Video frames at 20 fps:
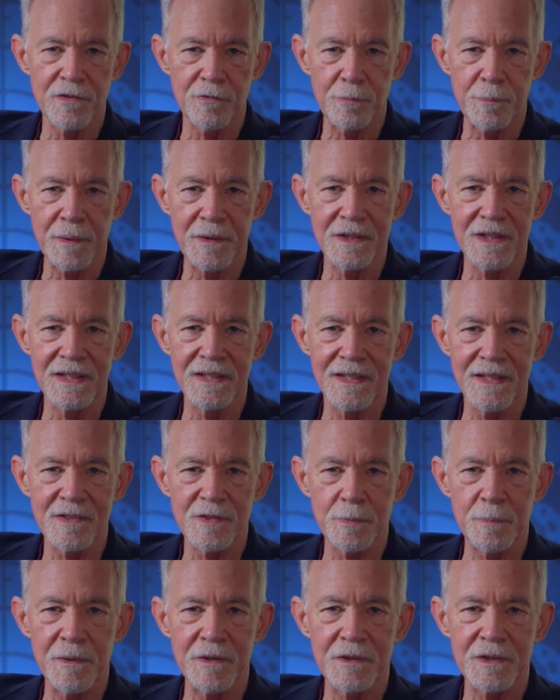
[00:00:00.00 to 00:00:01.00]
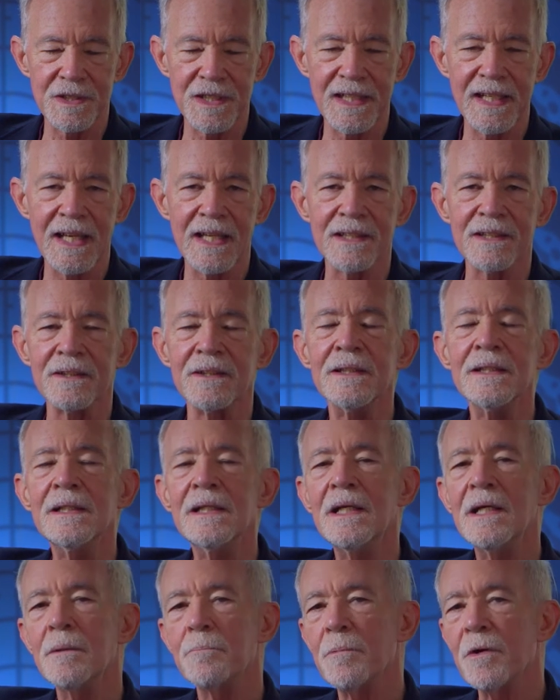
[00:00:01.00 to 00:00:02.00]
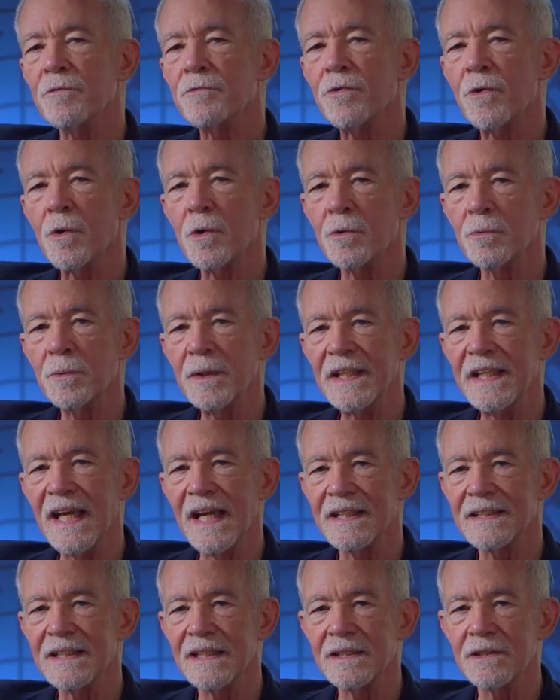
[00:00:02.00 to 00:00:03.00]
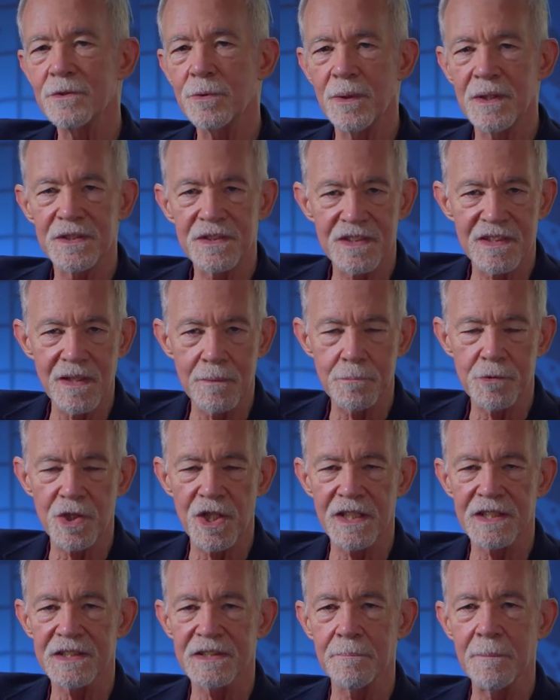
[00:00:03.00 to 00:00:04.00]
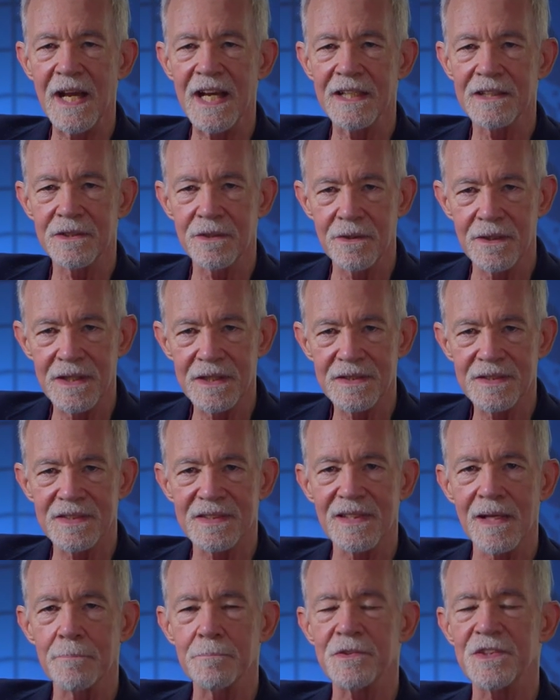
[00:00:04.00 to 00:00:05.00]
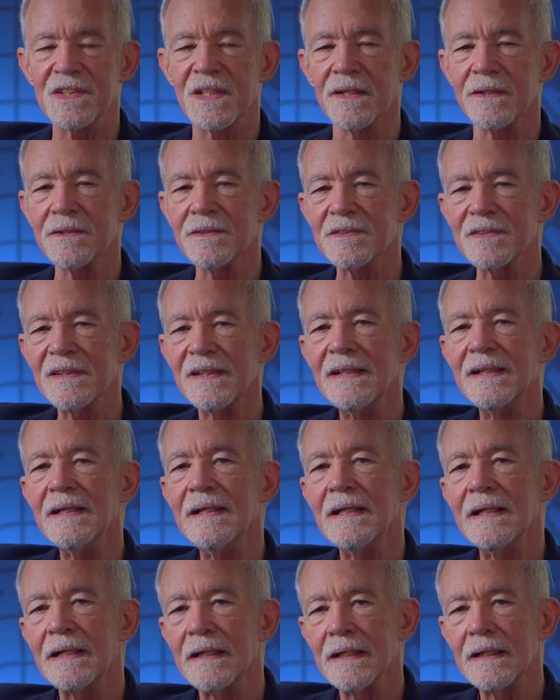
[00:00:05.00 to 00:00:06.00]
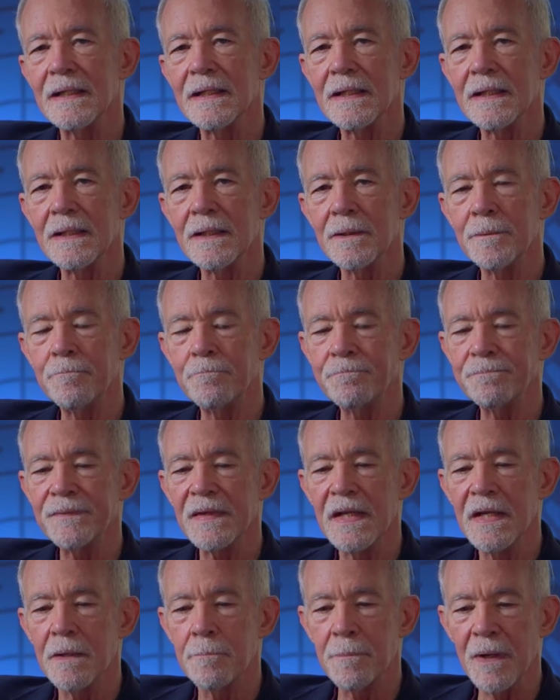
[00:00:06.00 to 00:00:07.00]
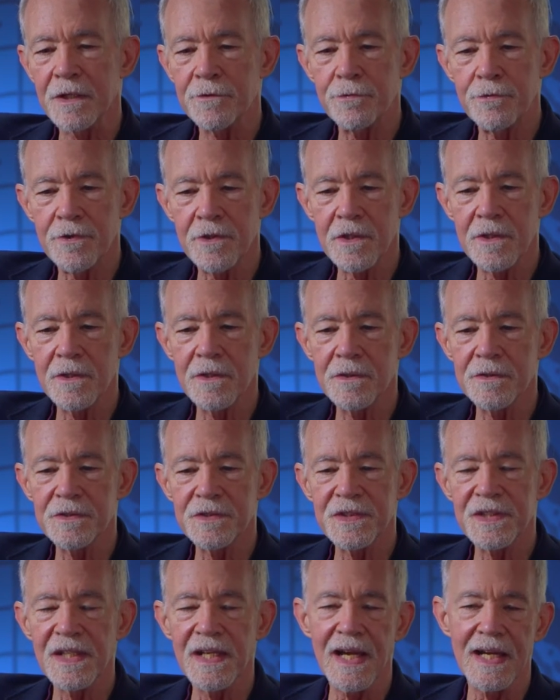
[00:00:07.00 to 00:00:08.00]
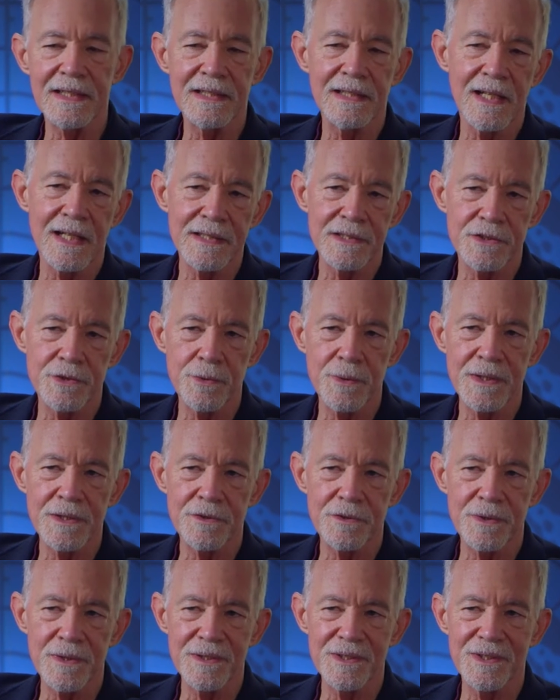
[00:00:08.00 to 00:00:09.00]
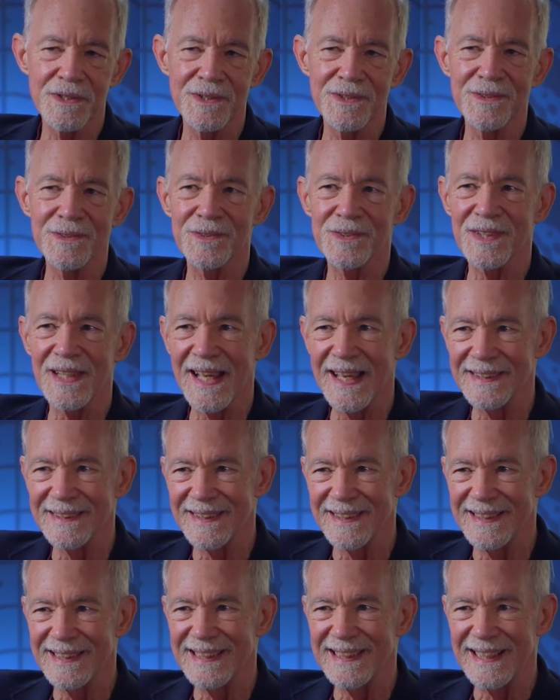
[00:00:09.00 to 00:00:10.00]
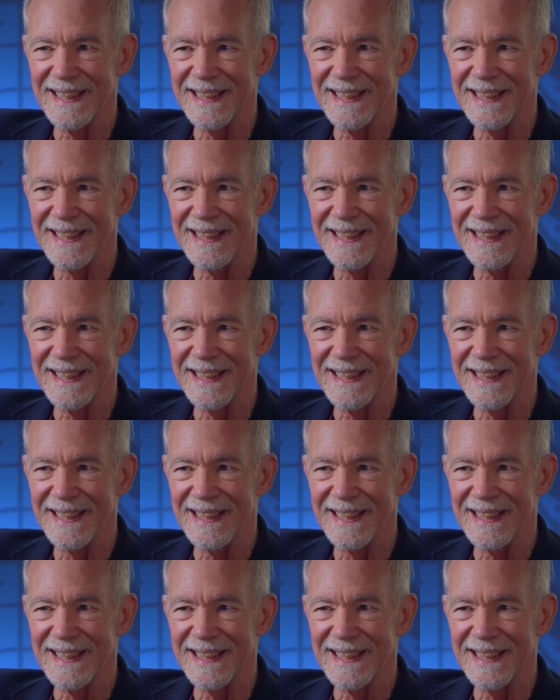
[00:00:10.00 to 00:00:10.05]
of putting this book together before we get into its subject matter, its substance. Um, but first, I'd like to introduce Anthony